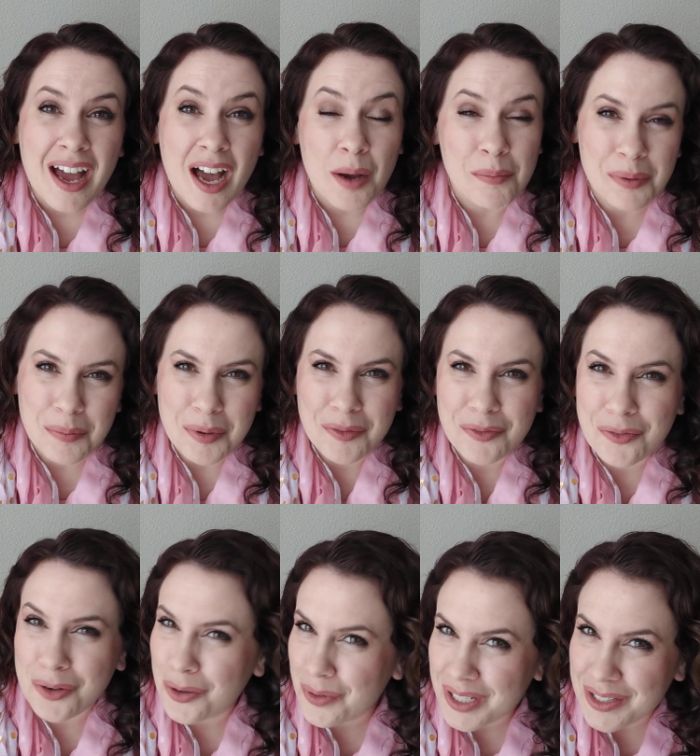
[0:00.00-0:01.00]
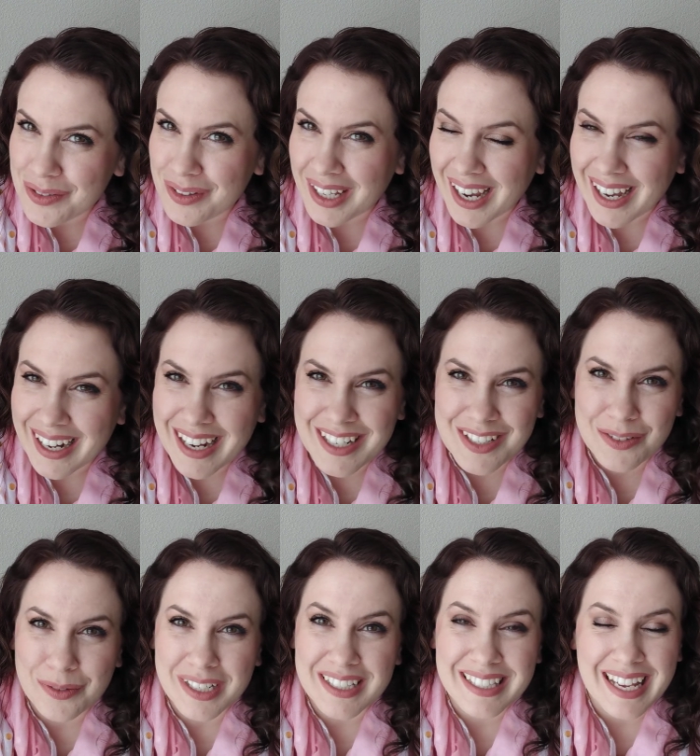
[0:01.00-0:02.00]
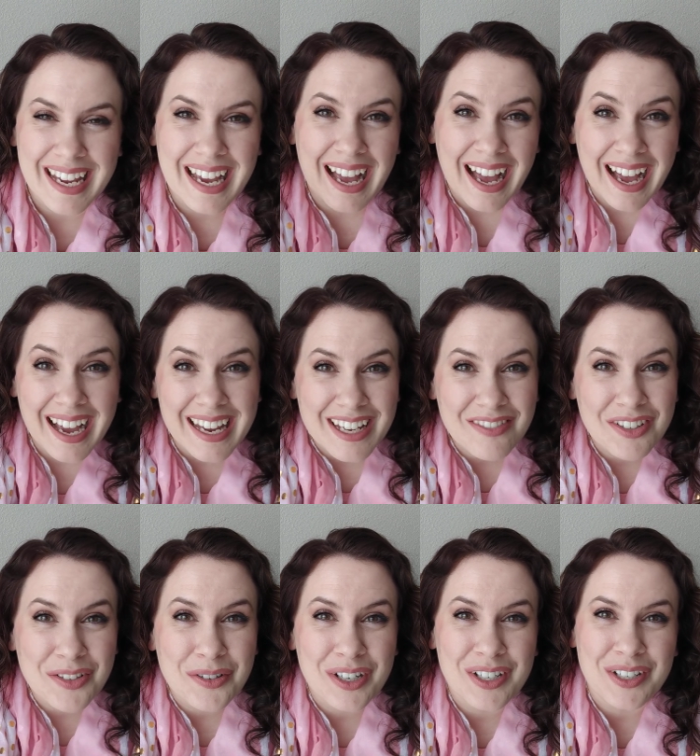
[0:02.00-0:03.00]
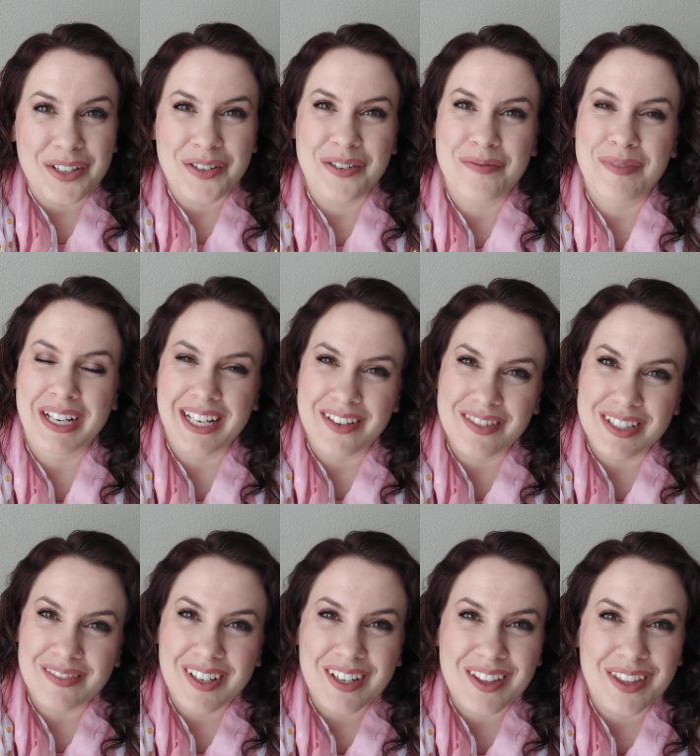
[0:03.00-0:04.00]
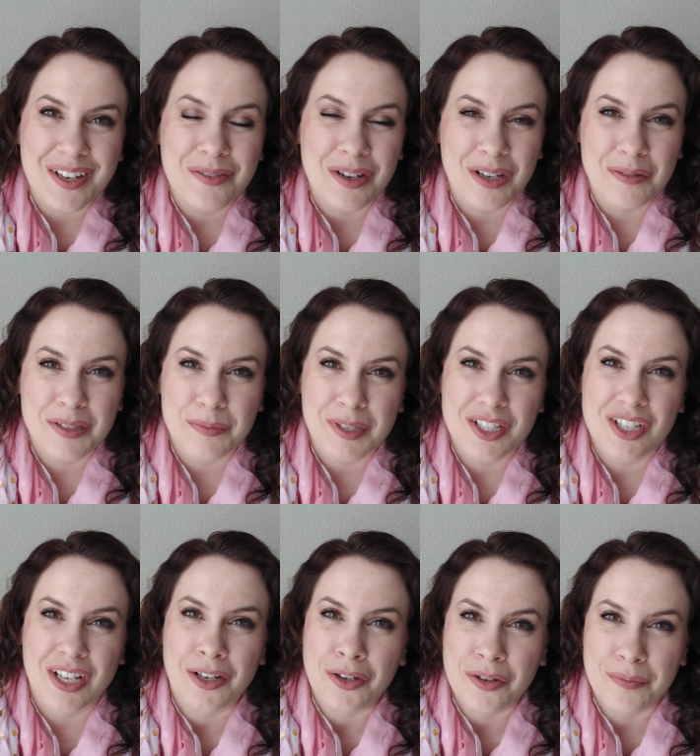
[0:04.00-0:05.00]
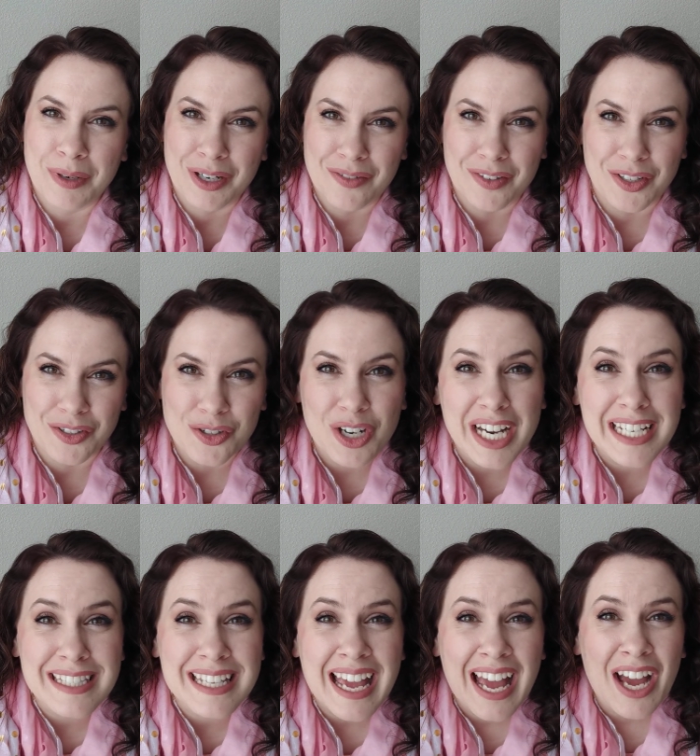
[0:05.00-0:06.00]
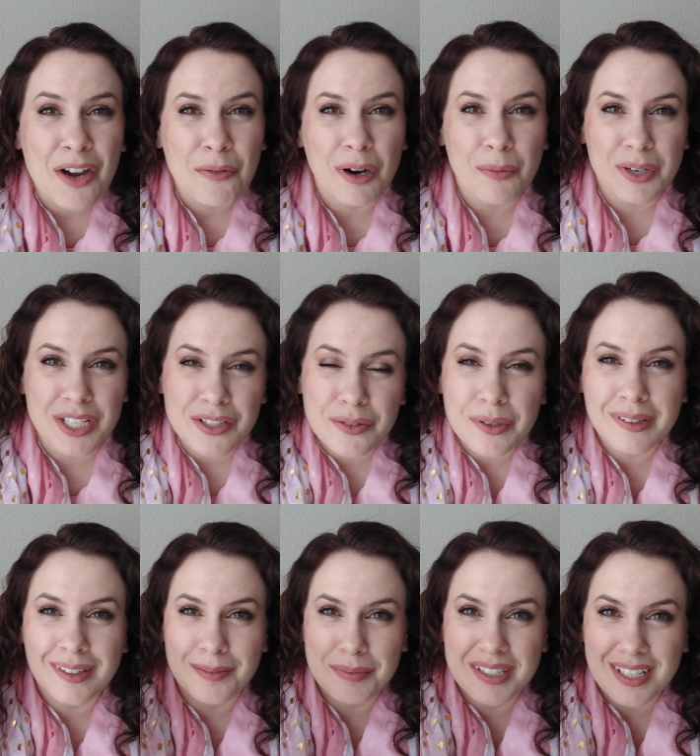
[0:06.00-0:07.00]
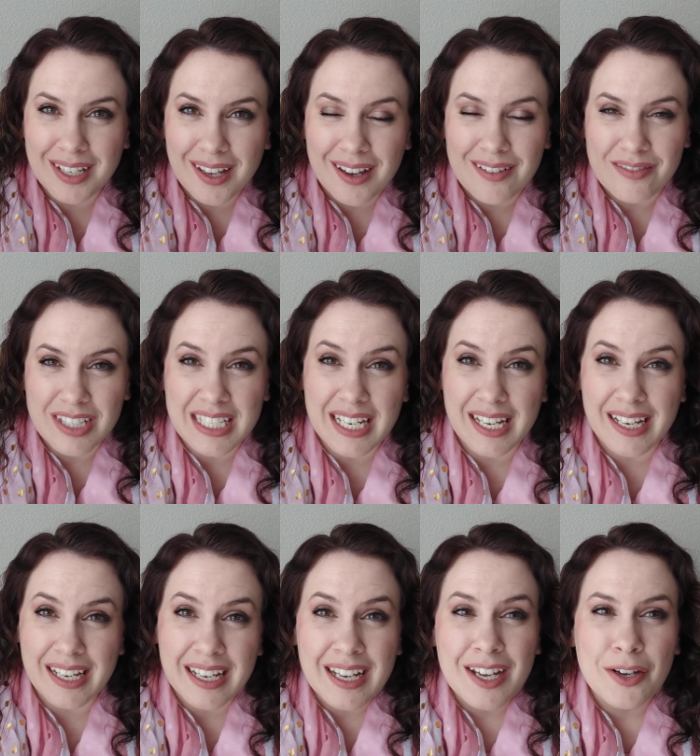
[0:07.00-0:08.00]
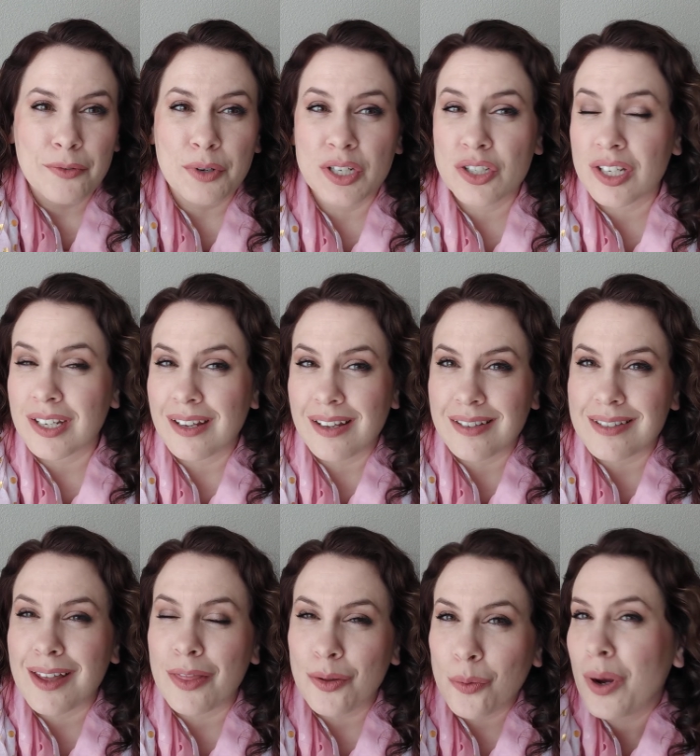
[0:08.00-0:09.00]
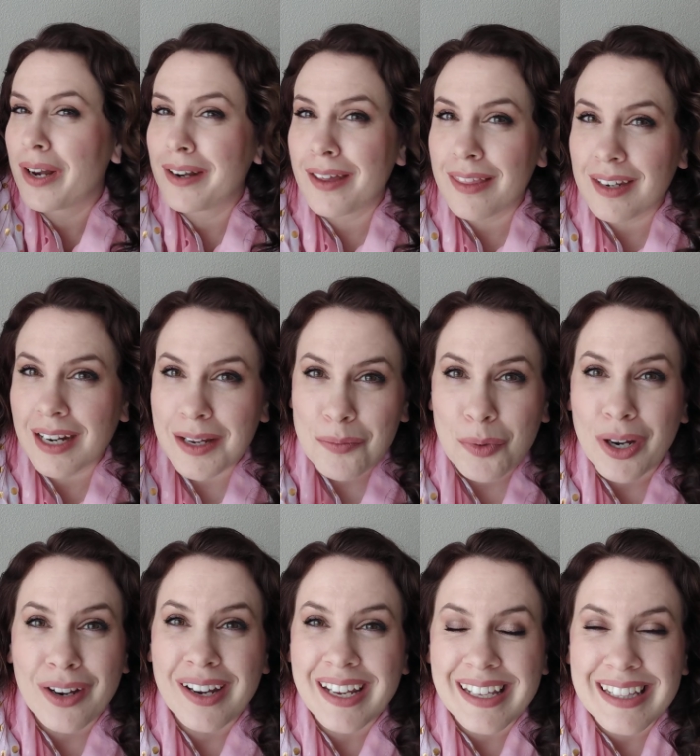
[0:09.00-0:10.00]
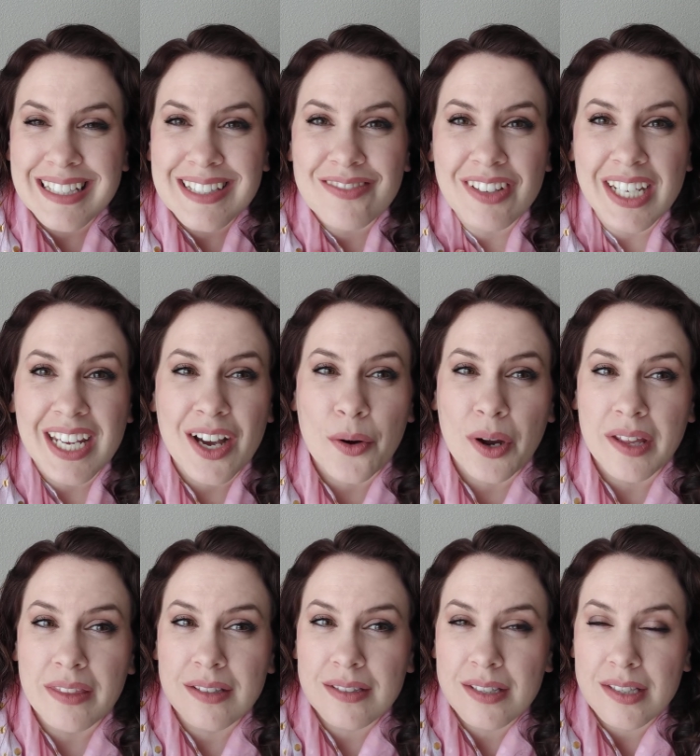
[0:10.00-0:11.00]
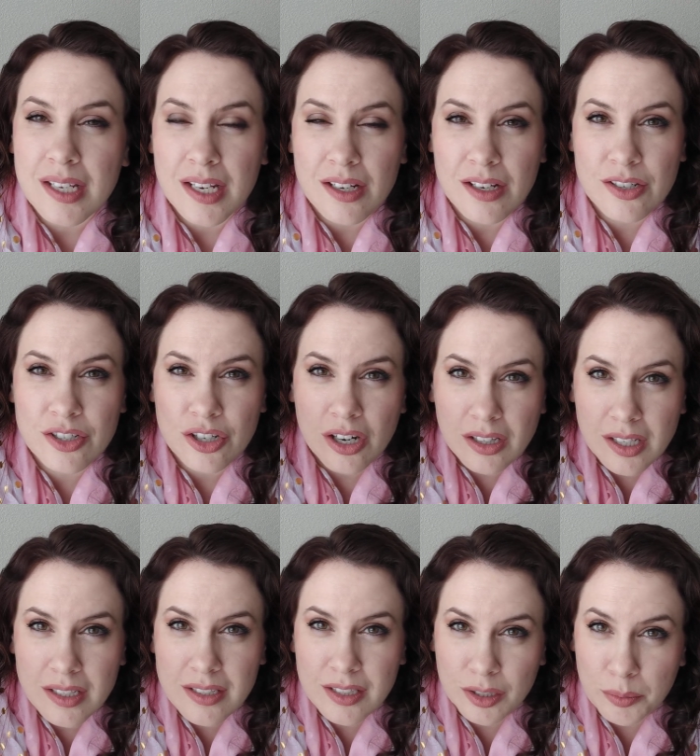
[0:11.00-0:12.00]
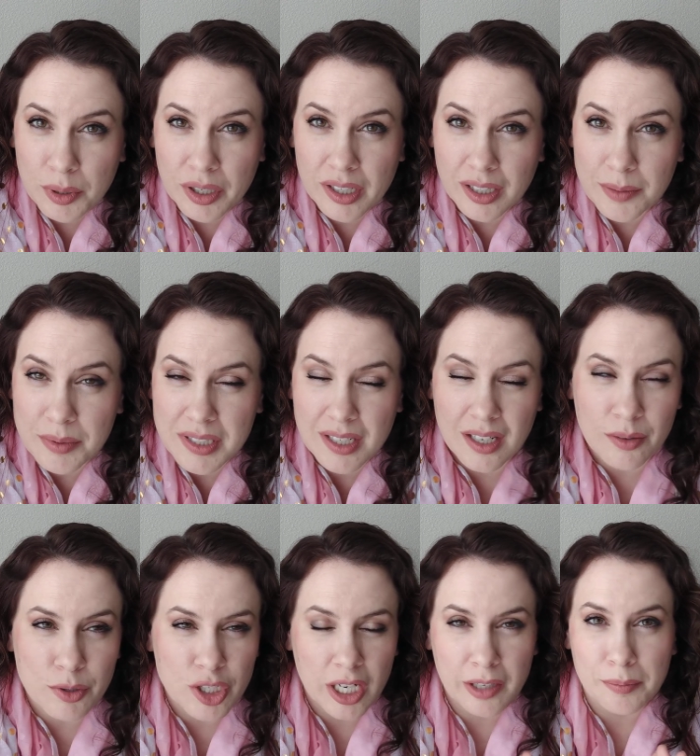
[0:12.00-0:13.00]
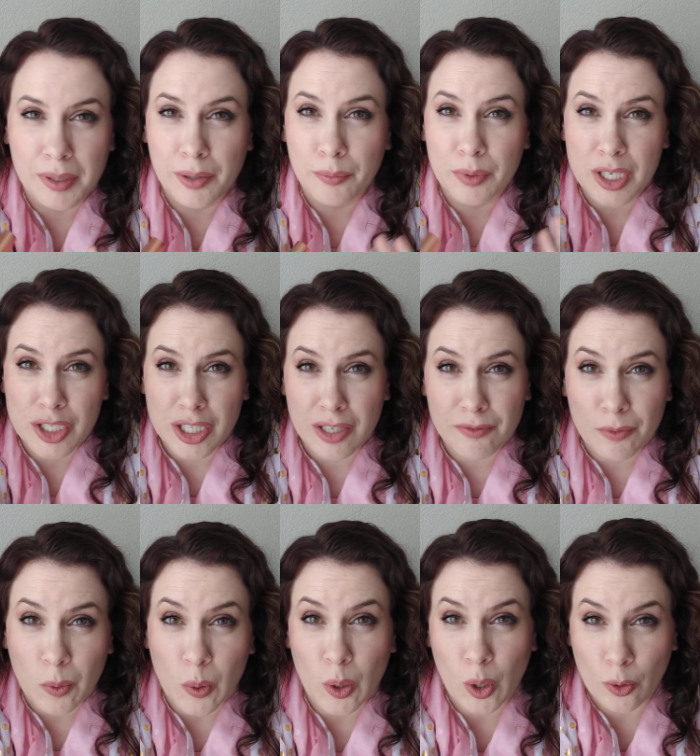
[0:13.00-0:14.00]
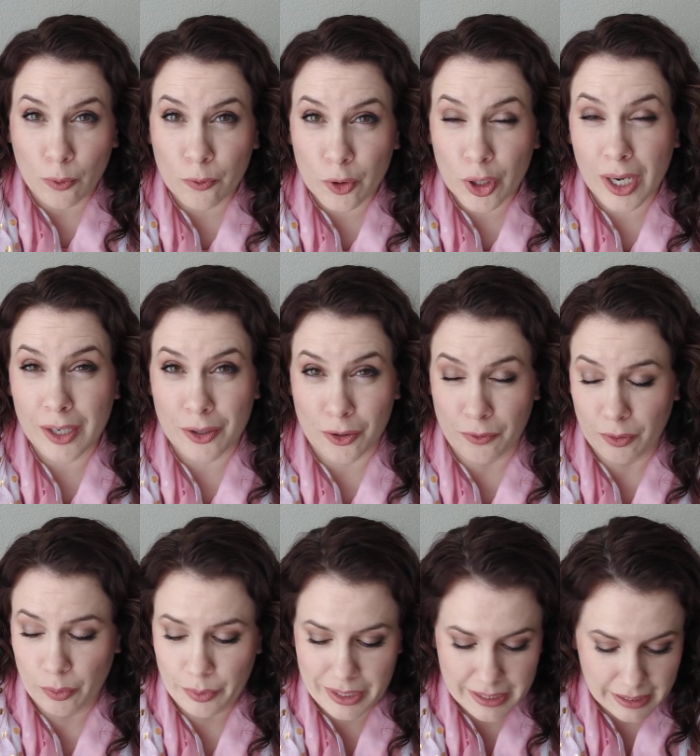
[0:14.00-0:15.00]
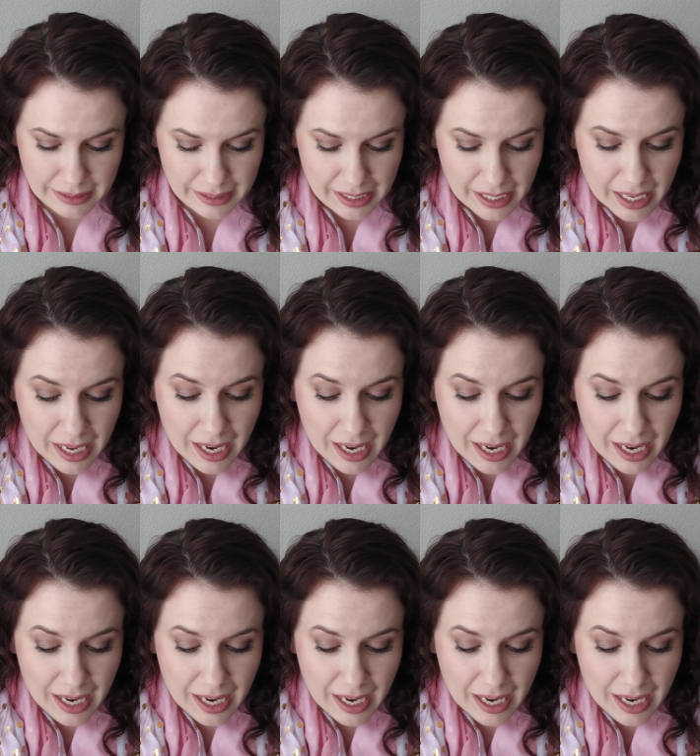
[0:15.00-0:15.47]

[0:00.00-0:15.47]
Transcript: Um, but before we do that, I just want to say hi if you are new. My name is Meredith and welcome to my channel Mere of all Trades where we do lipstick of the day, which is the one that I am wearing in this video and this is a Charlotte Tilbury lipstick which I have been reaching for over and over recently